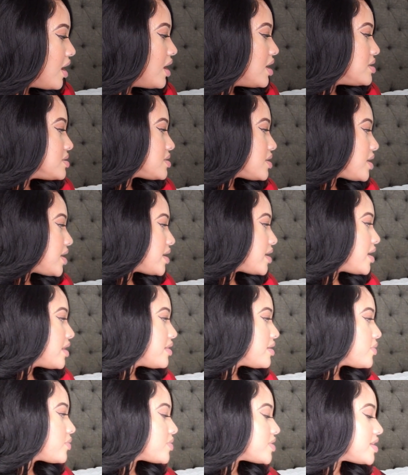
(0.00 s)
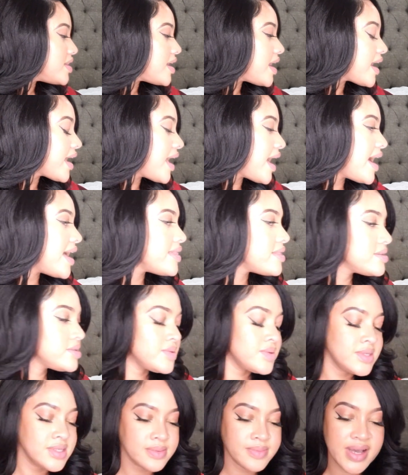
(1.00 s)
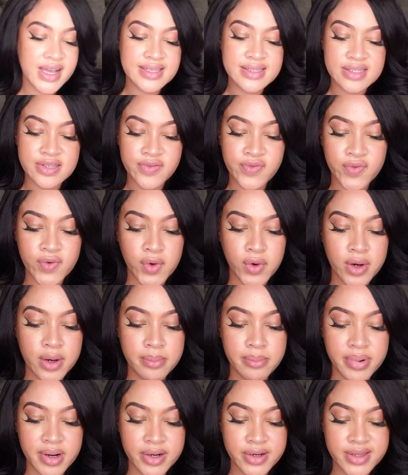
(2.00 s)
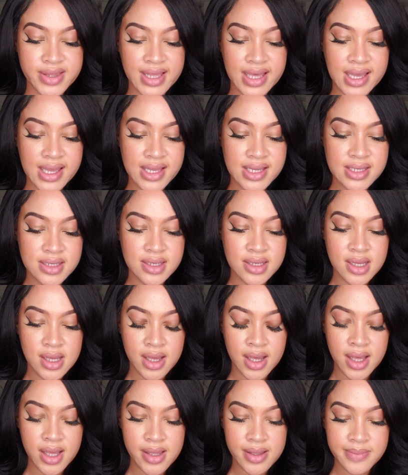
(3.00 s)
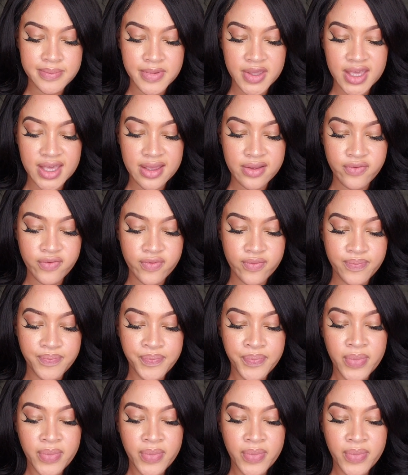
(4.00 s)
So another one that I got, this was in my Sephora birthday kit.